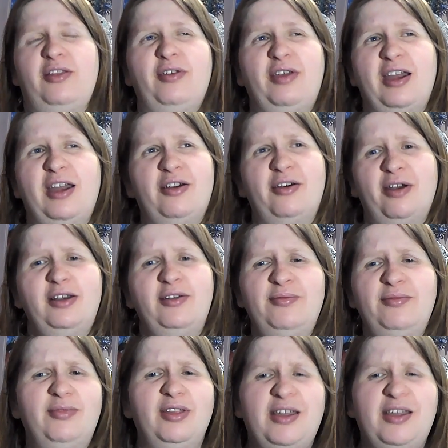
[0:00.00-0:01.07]
So yeah, no, I
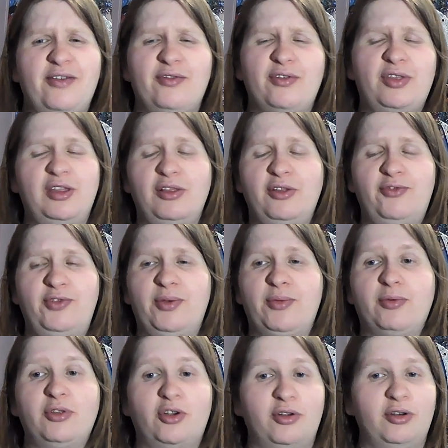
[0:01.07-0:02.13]
don't really ever see Luffy
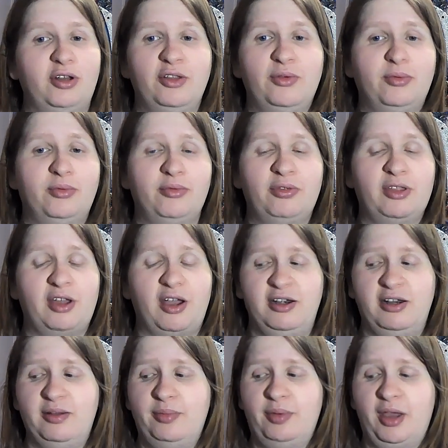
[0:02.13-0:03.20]
returning to
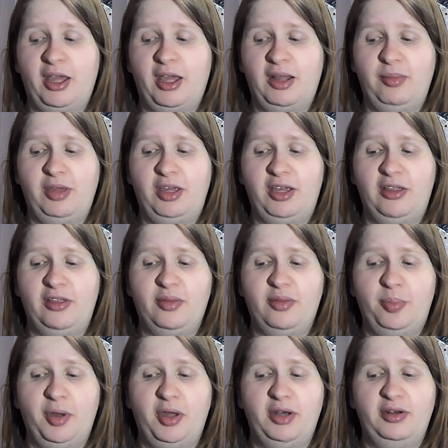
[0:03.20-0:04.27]
Rusukaina by any means,
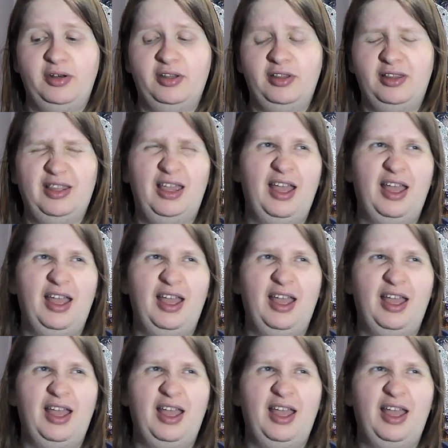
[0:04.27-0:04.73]
but the,